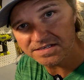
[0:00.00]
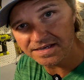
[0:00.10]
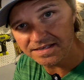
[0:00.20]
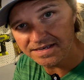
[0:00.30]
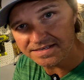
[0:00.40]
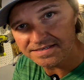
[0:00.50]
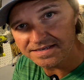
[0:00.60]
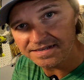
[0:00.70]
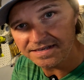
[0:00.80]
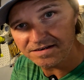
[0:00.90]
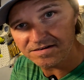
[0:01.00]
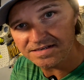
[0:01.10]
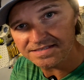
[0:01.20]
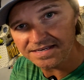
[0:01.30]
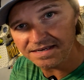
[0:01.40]
looks like this, and here
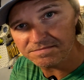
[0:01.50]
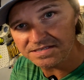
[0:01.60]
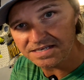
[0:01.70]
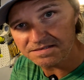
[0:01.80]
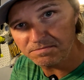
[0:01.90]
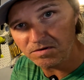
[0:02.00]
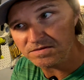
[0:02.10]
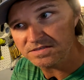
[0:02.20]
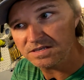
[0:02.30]
is the M6 bolt.